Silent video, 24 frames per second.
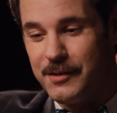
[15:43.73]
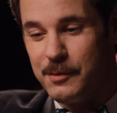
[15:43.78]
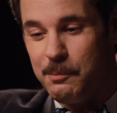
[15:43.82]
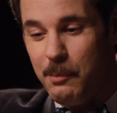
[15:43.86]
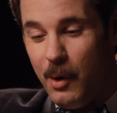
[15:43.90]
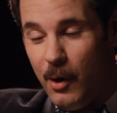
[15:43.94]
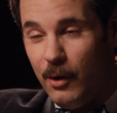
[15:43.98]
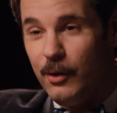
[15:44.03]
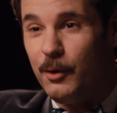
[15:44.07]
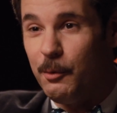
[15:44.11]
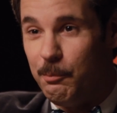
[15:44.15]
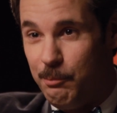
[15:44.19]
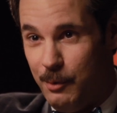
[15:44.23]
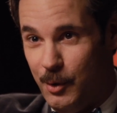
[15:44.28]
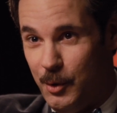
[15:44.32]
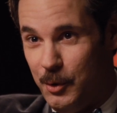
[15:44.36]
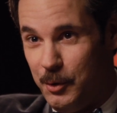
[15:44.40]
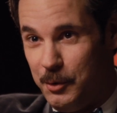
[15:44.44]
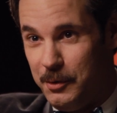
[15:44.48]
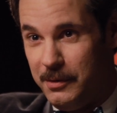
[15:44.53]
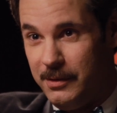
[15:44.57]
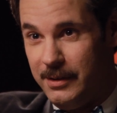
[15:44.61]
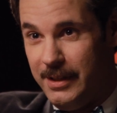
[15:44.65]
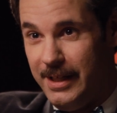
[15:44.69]
smaller
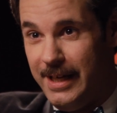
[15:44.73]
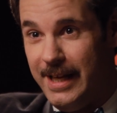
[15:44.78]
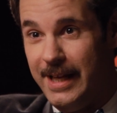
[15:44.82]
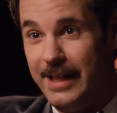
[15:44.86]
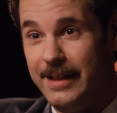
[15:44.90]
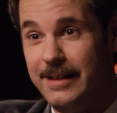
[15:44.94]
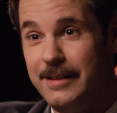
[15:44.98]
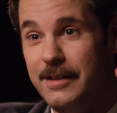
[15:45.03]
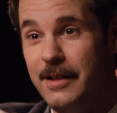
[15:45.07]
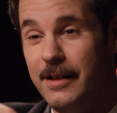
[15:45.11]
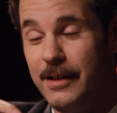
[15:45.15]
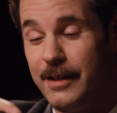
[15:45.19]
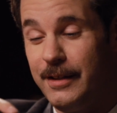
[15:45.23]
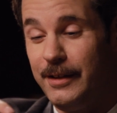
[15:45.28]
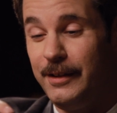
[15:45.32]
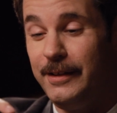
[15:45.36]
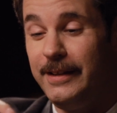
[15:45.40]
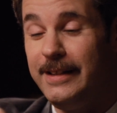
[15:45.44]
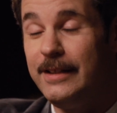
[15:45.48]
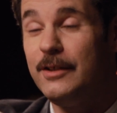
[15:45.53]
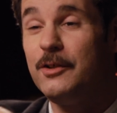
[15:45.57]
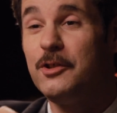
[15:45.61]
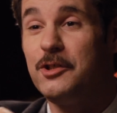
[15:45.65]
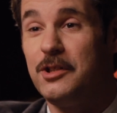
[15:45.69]
bowl that had
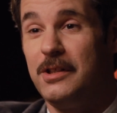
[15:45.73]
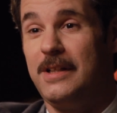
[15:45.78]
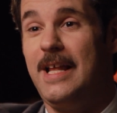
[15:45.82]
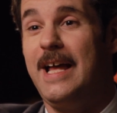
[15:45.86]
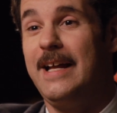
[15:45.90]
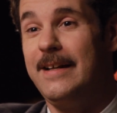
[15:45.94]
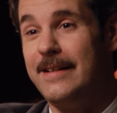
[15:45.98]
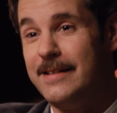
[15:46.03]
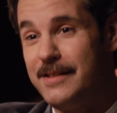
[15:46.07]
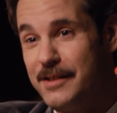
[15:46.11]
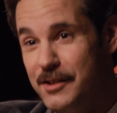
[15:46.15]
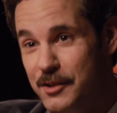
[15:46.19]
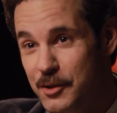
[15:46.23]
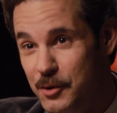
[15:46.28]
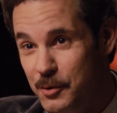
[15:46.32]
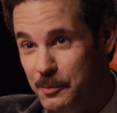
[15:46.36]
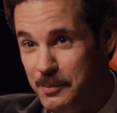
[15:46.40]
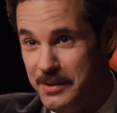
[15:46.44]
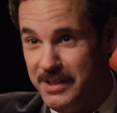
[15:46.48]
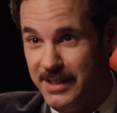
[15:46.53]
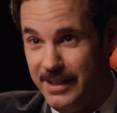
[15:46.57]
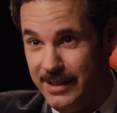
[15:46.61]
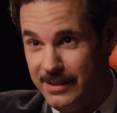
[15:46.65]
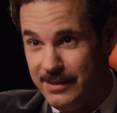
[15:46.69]
clear gelatinous
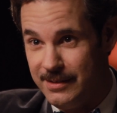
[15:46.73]
cubes in